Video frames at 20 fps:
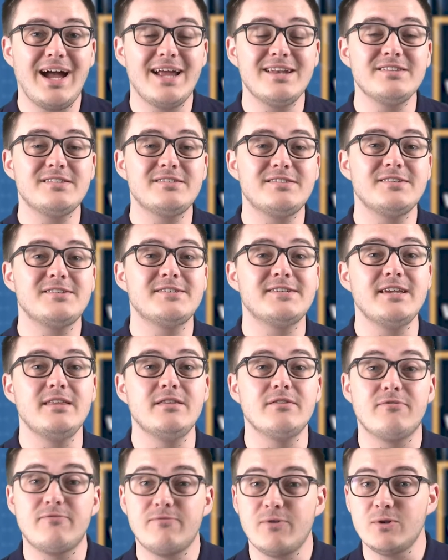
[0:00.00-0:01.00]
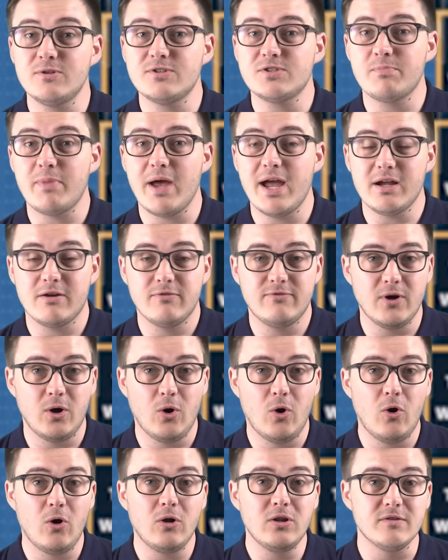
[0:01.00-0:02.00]
and to see the full spec for
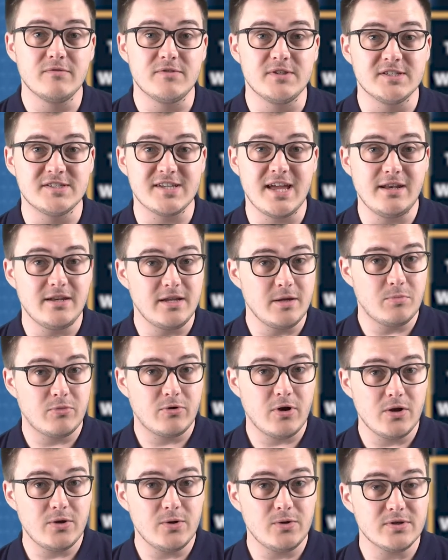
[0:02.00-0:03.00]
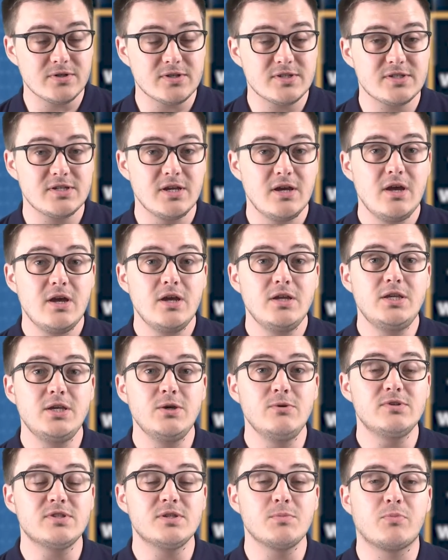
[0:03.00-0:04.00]
all of the ZENDit products,
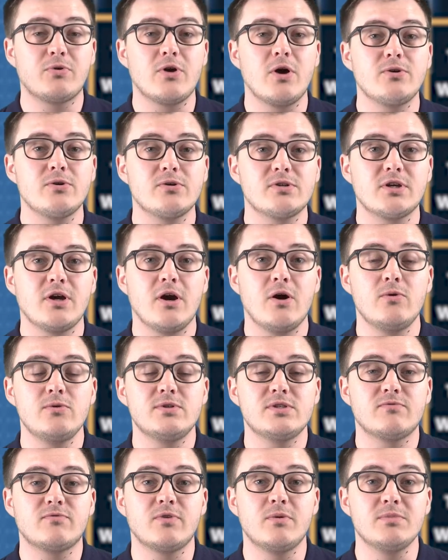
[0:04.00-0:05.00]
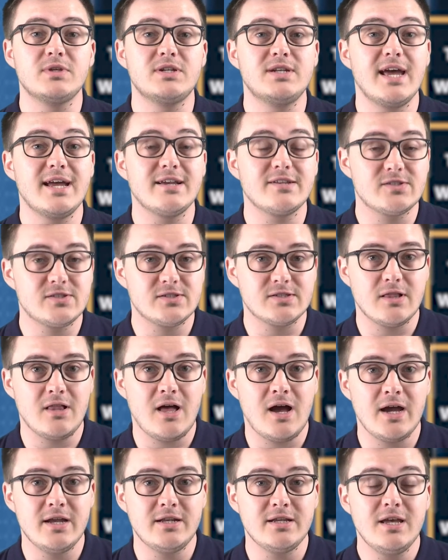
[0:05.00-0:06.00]
use the product codes from the next
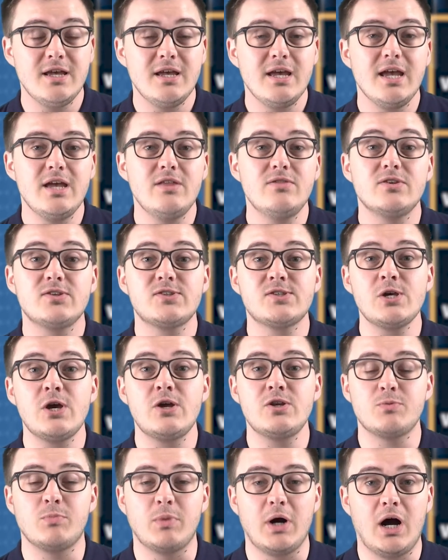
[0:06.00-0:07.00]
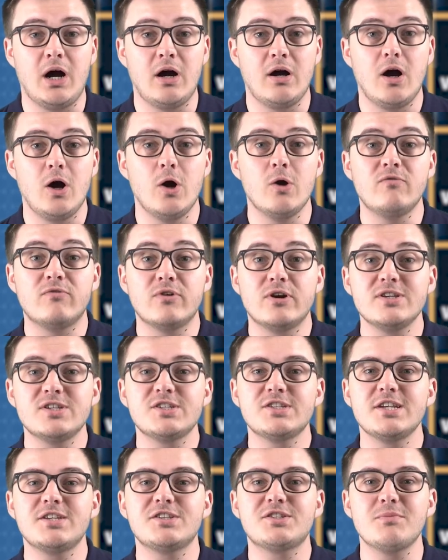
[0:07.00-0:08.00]
slide in the search bar over at
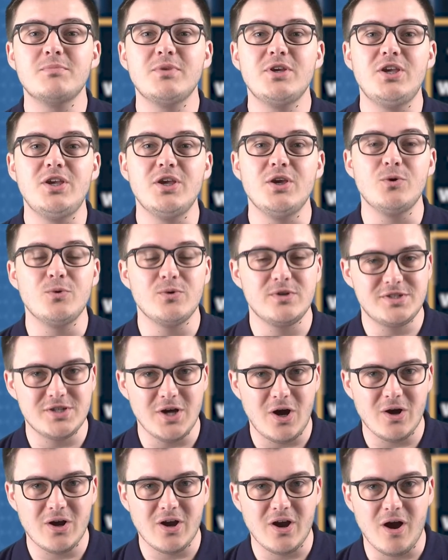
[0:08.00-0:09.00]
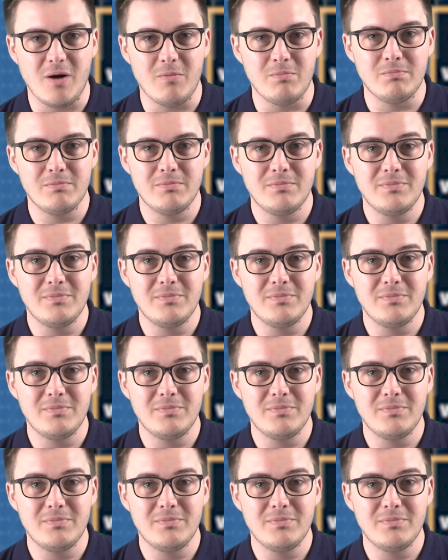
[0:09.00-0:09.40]
systemq.com.